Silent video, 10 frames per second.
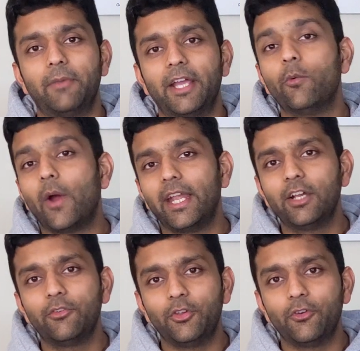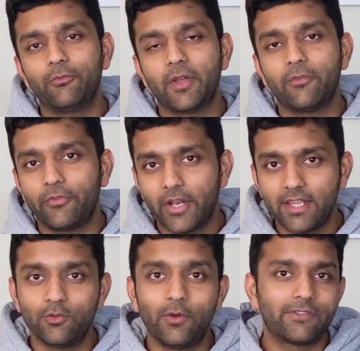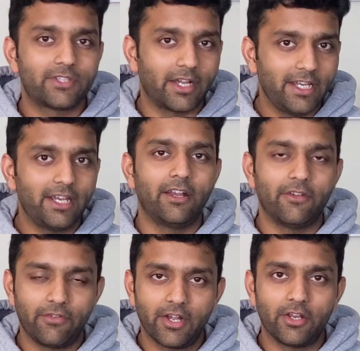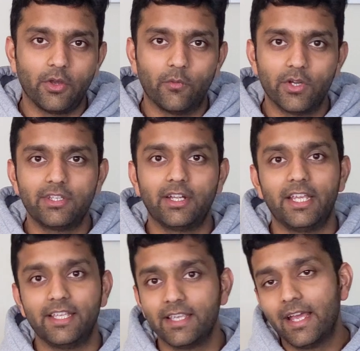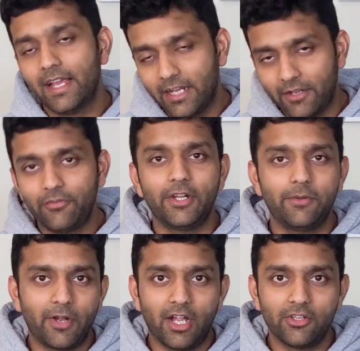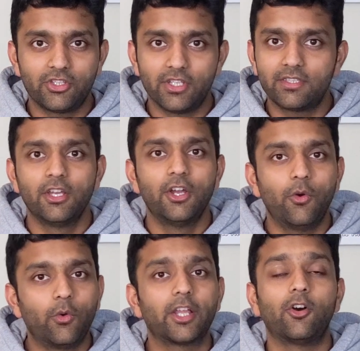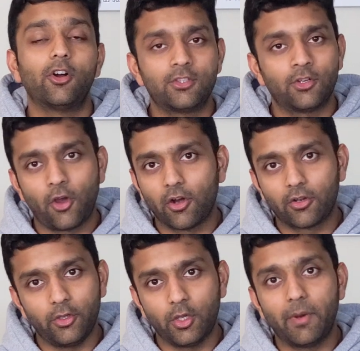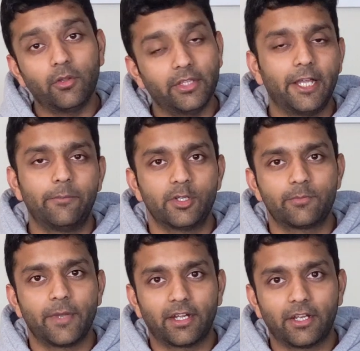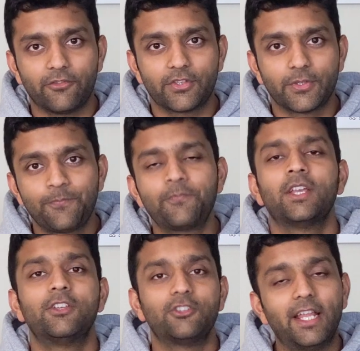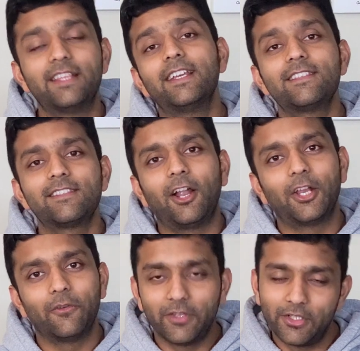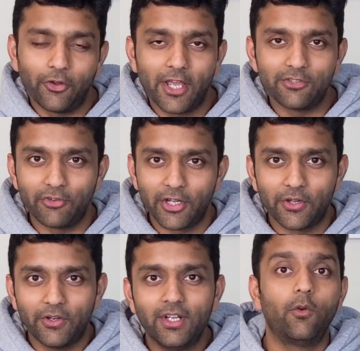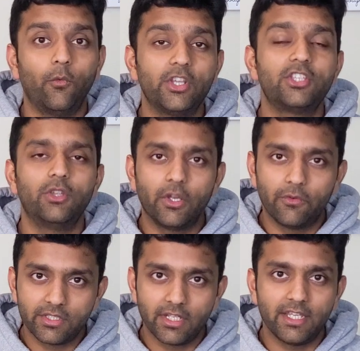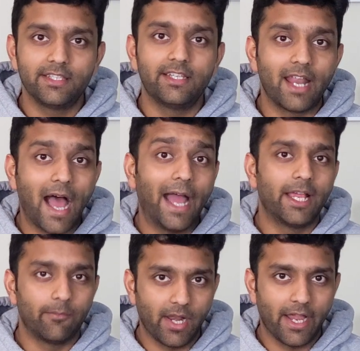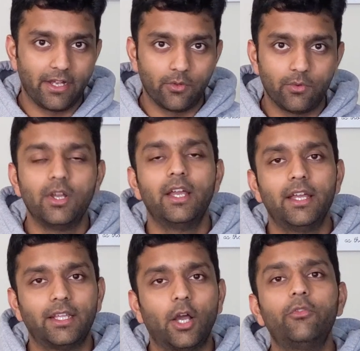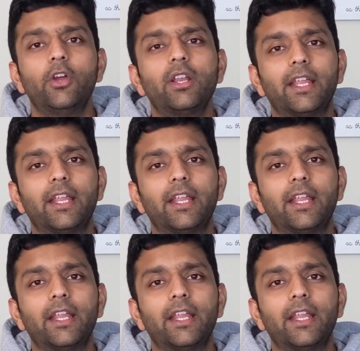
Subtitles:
by inviting a few of my friends who have studied in different universities, different branches, who can also talk to you about their perspectives. So let's get started with today's video. Which universities did I apply to? Now, if you are